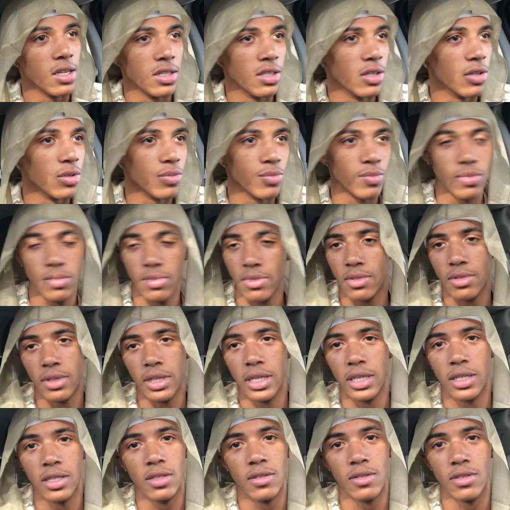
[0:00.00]
Look,
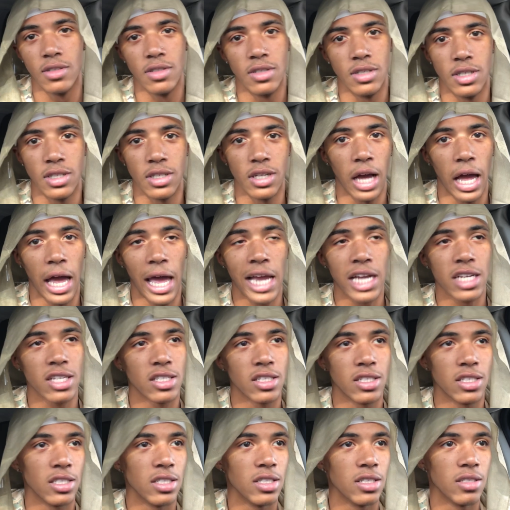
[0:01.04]
an
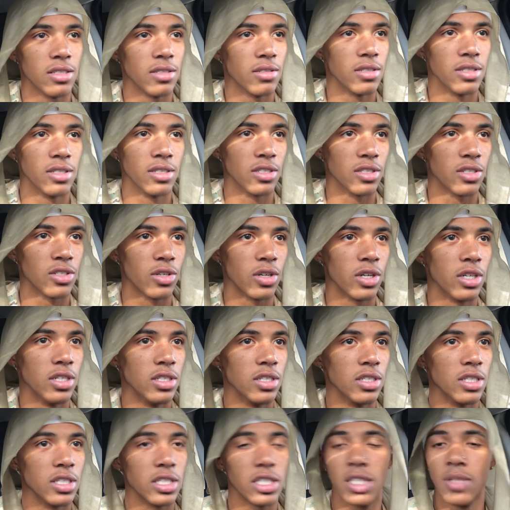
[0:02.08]
accident is
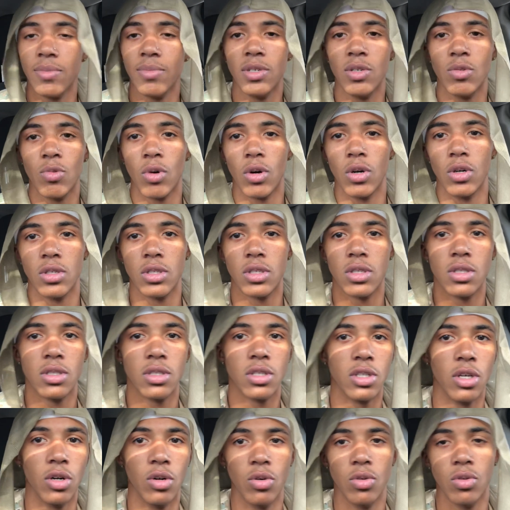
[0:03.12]
crazy. It could be worse.
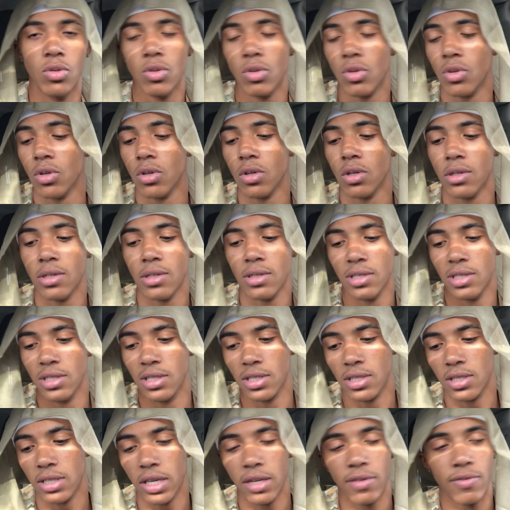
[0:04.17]
So
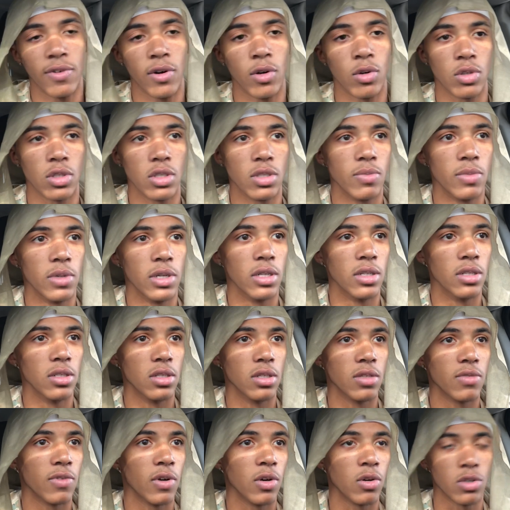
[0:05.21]
just stay focused, man.
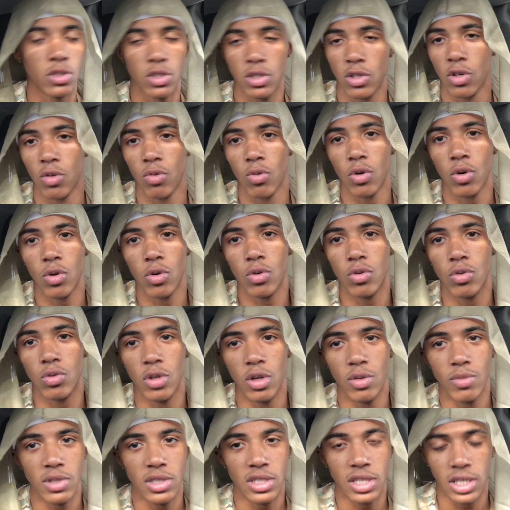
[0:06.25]
Look, focus on the road.
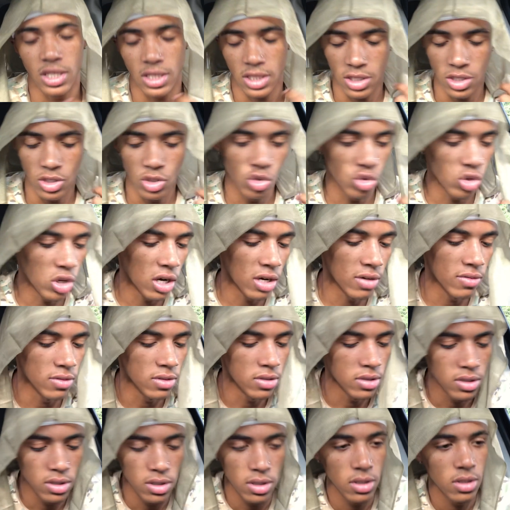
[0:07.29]
Don't be texting and
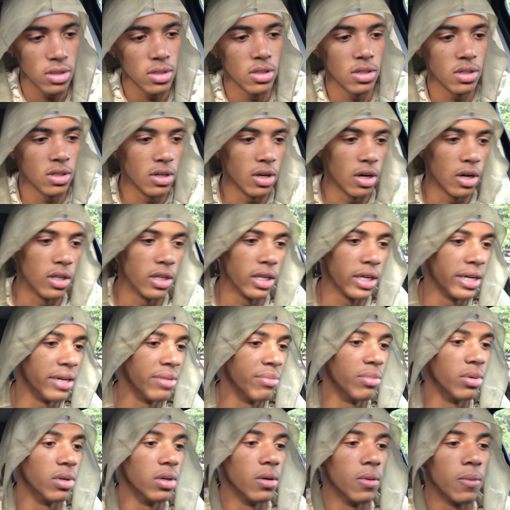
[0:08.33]
driving, all
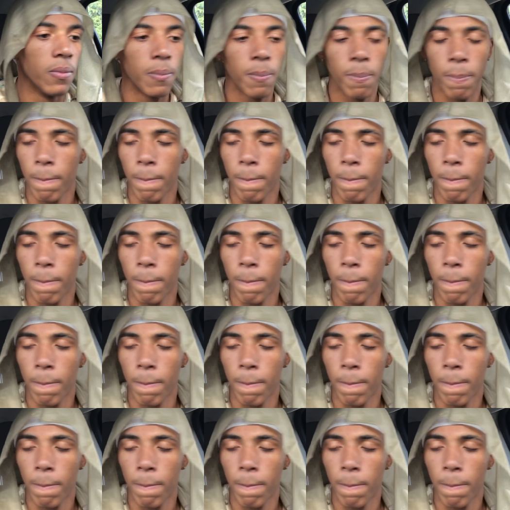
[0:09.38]
that. But